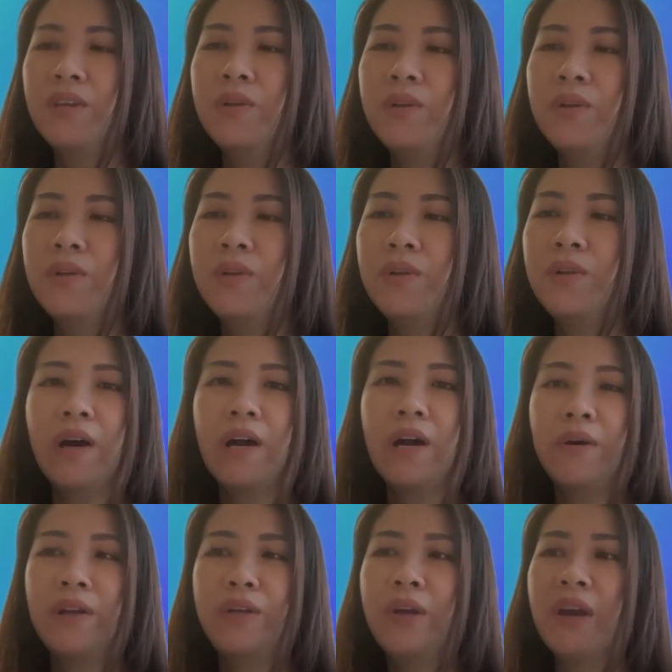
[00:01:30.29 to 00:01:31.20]
You know,
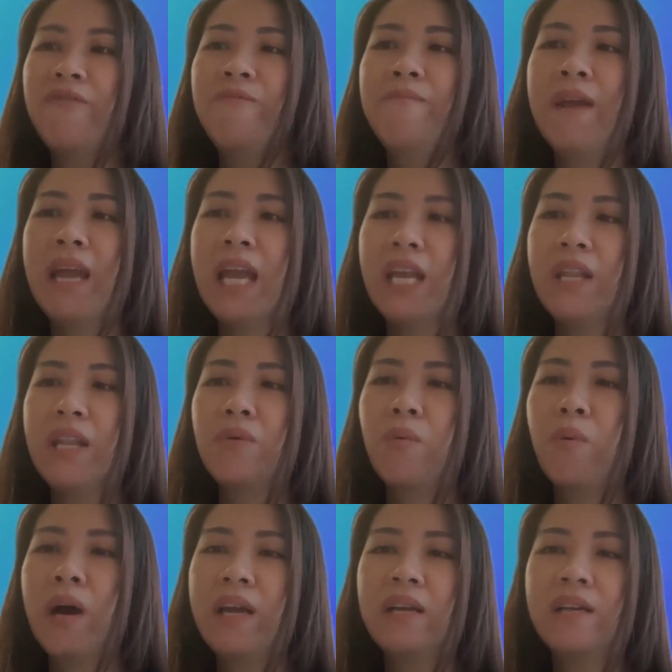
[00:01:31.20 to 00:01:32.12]
you have made
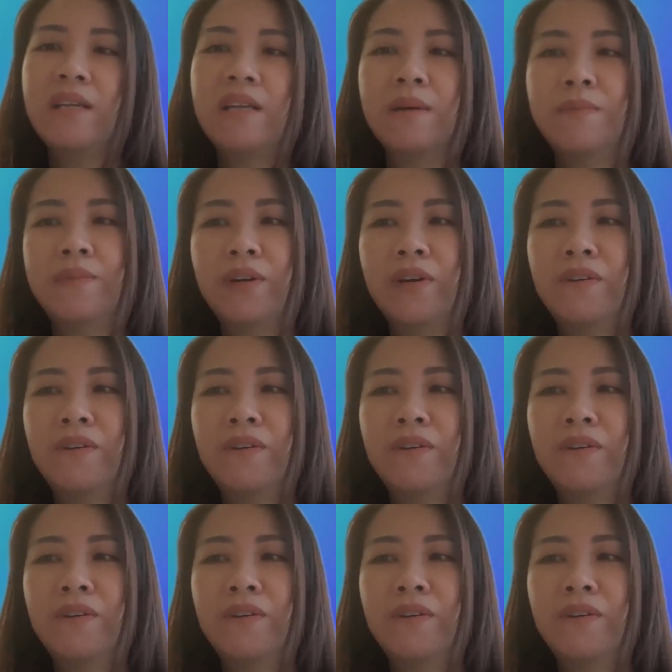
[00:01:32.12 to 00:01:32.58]
quite a number